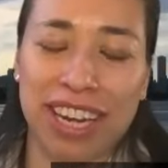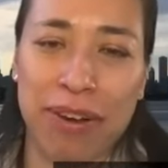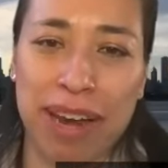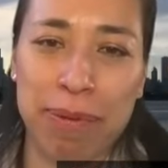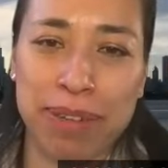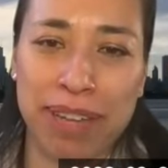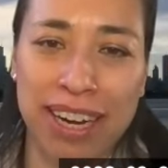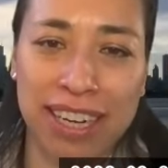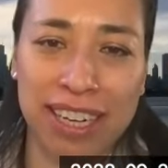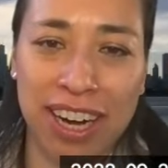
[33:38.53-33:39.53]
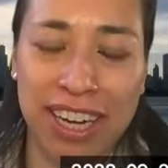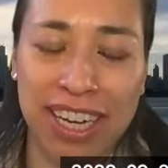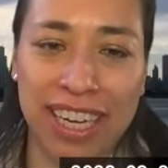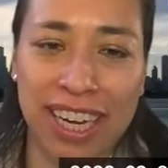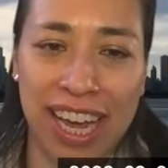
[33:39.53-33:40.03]
who had applied and got
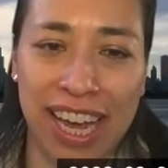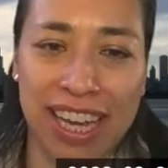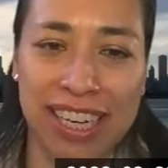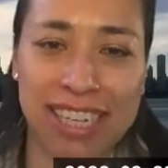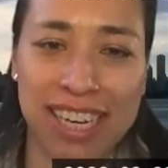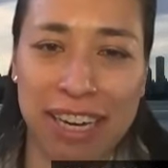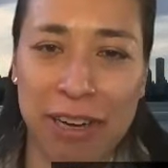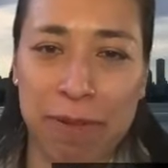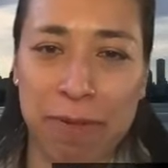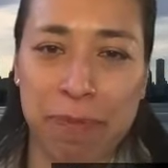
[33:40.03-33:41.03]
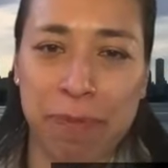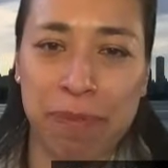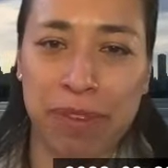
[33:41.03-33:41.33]
in, and um,